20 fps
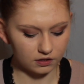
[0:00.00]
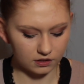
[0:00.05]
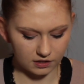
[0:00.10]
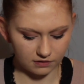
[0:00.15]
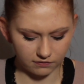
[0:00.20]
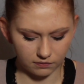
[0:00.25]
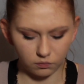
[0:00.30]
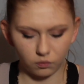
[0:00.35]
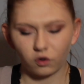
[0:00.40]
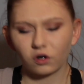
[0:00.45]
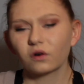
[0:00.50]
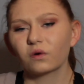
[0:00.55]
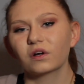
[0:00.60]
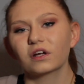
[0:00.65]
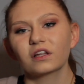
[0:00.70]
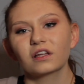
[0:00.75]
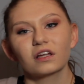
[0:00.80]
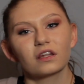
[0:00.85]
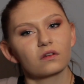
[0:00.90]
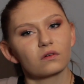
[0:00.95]
even more
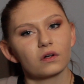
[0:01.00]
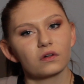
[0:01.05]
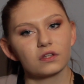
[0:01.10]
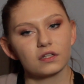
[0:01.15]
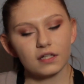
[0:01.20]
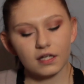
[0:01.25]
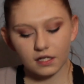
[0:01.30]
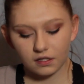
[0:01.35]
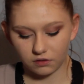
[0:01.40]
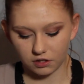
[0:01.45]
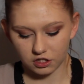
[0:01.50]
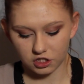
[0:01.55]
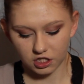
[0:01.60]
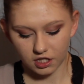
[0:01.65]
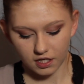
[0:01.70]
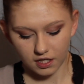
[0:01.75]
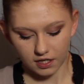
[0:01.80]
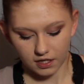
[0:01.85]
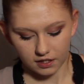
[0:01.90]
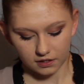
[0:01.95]
oily throughout the day, which
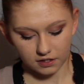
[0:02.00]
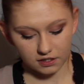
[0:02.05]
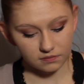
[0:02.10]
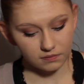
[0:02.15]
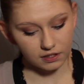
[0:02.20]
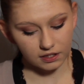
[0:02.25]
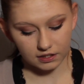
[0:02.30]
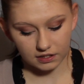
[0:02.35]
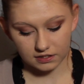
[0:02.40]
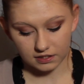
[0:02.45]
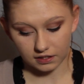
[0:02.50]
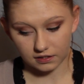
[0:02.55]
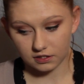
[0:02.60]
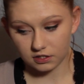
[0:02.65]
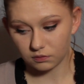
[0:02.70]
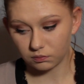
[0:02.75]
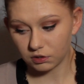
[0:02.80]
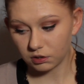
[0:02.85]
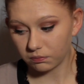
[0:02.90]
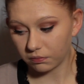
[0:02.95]
doesn't make any
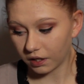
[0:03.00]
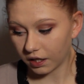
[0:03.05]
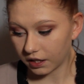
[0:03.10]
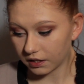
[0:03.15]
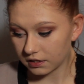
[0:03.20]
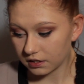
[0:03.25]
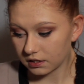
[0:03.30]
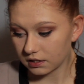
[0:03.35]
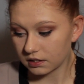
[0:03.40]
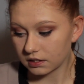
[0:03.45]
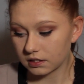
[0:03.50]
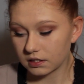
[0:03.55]
sense to me, but